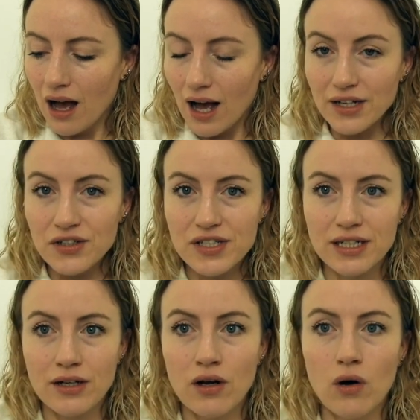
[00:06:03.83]
I just
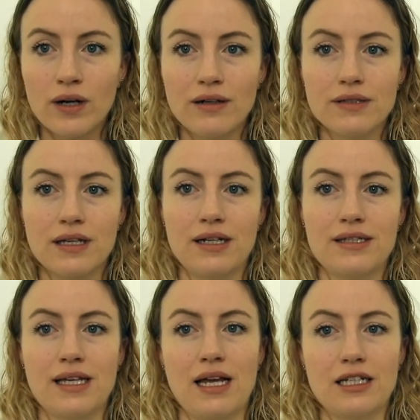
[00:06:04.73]
didn't know, and I was kind of
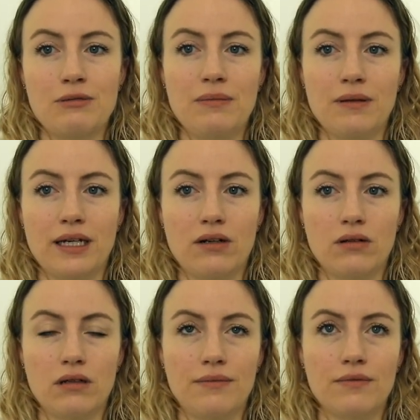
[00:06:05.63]
saying it to people like,
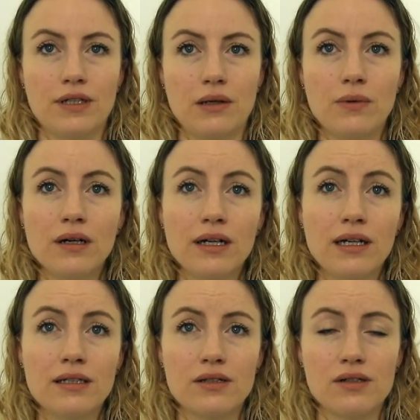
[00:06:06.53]
oh, I'm really
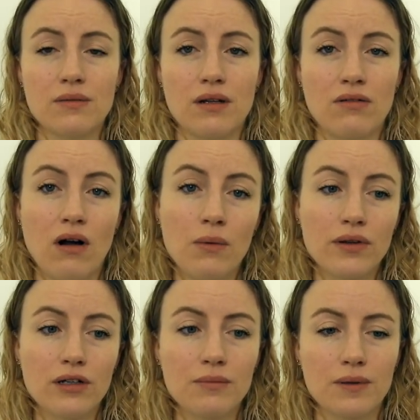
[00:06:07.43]
worried, there's something wrong with
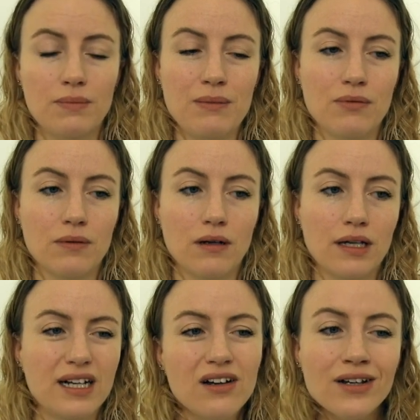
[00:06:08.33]
her, but people were all
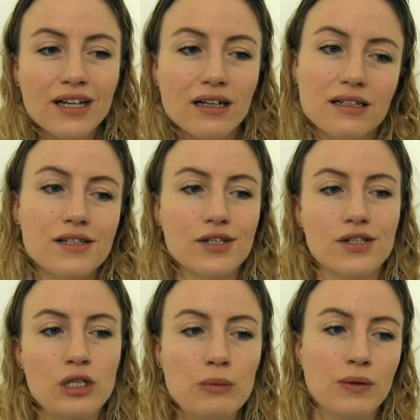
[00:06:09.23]
like, oh yeah, this
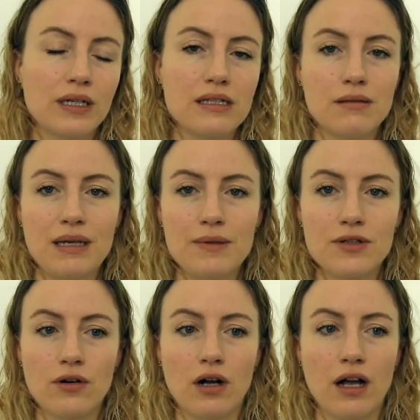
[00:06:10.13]
is just newborns and babies
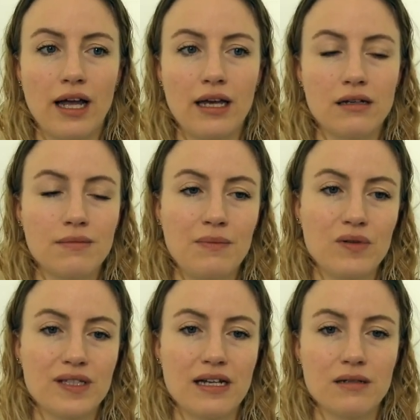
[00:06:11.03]
cry, and people
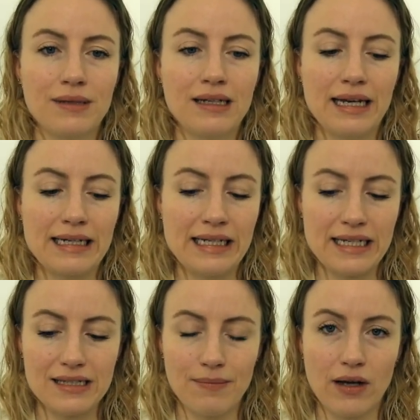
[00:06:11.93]
sending me like
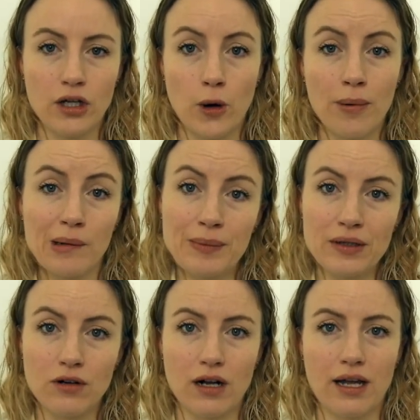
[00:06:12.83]
links about, you know, purple
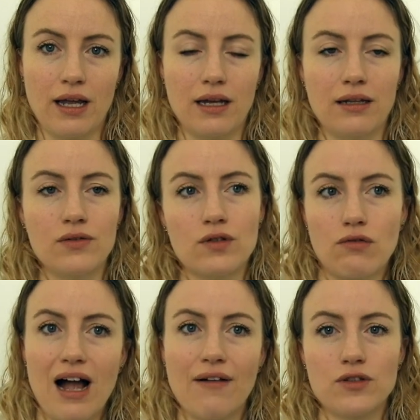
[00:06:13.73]
crying and those
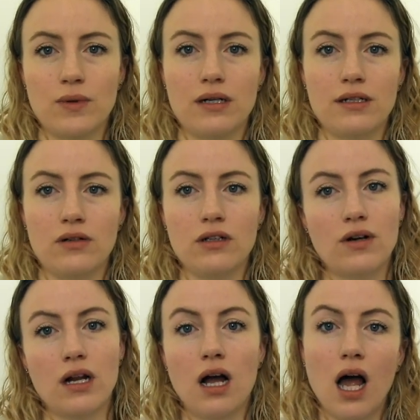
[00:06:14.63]
graphs where, you know, you've
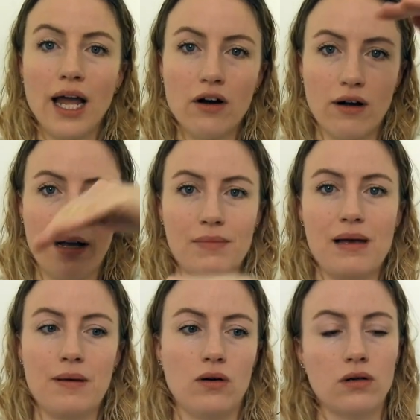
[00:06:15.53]
got a high crying
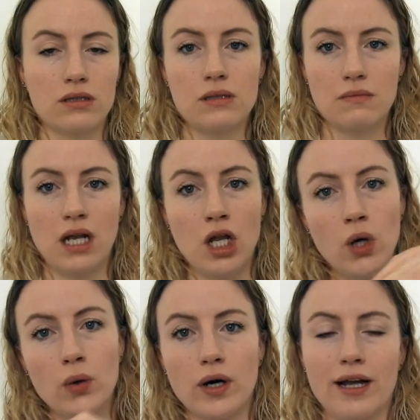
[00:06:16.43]
baby or a
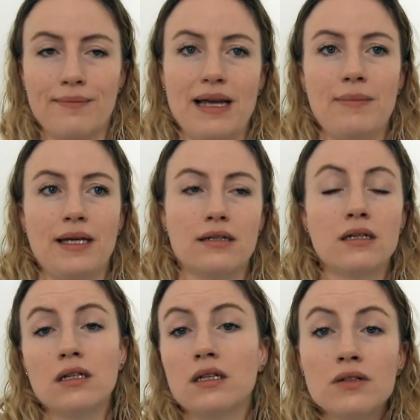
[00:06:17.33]
low crying baby, and
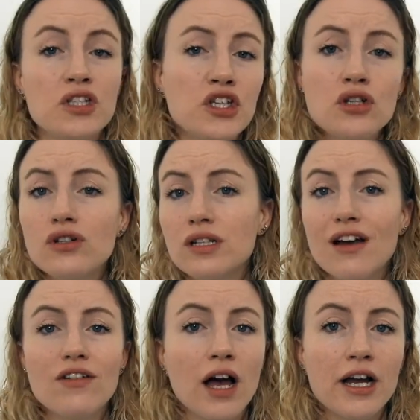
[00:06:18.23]
so you just
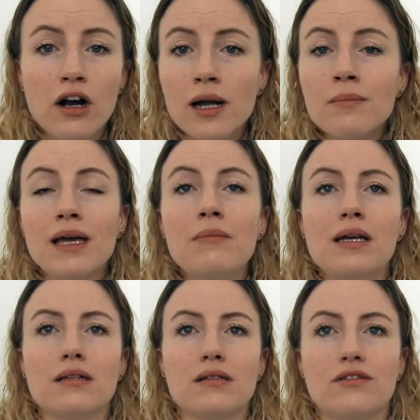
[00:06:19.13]
have a high crying
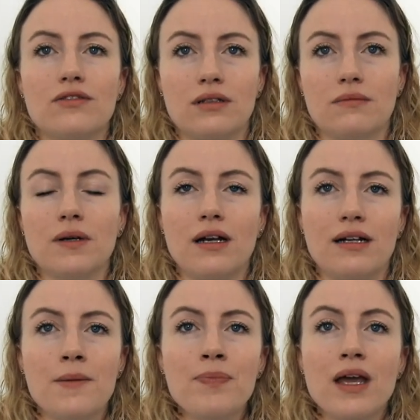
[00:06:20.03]
baby and stuff, and it kind
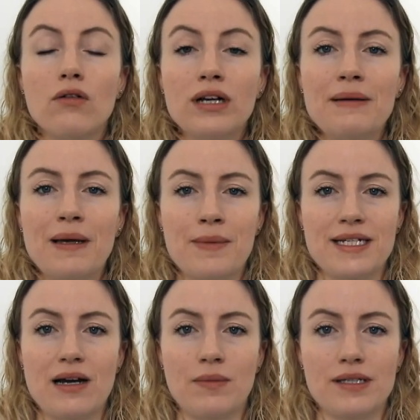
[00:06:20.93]
of really made me
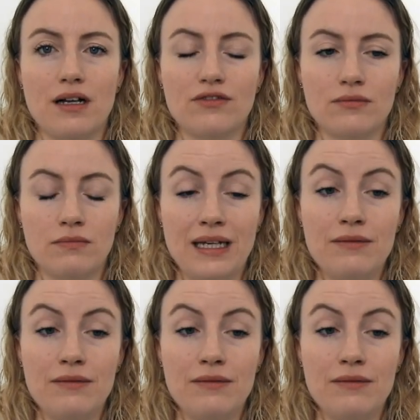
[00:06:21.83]
doubt myself.